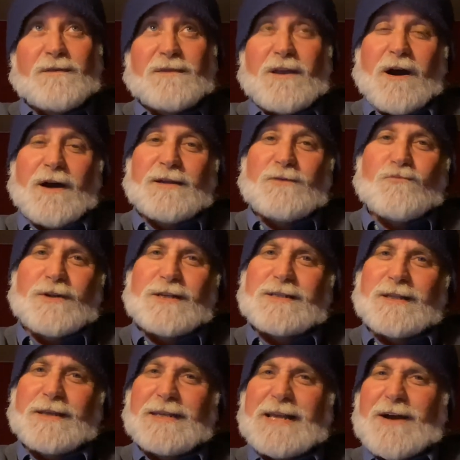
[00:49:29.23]
gone
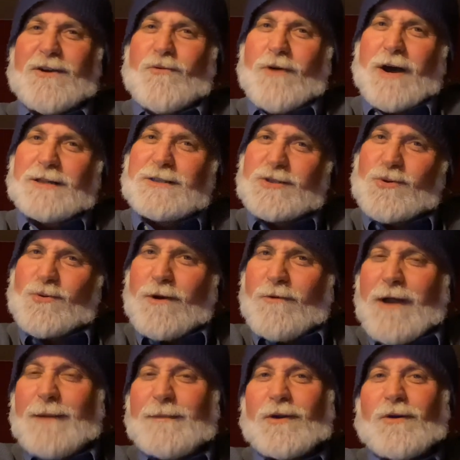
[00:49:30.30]
recently down a Rod Stewart
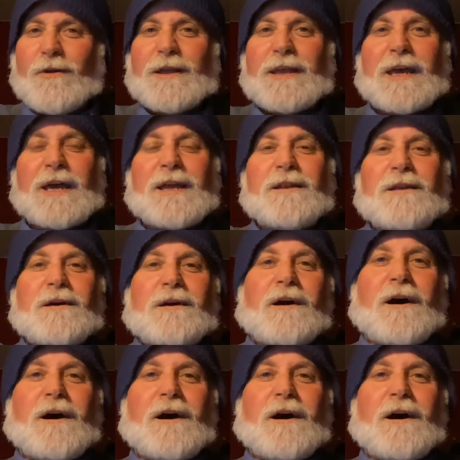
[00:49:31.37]
rabbit hole again.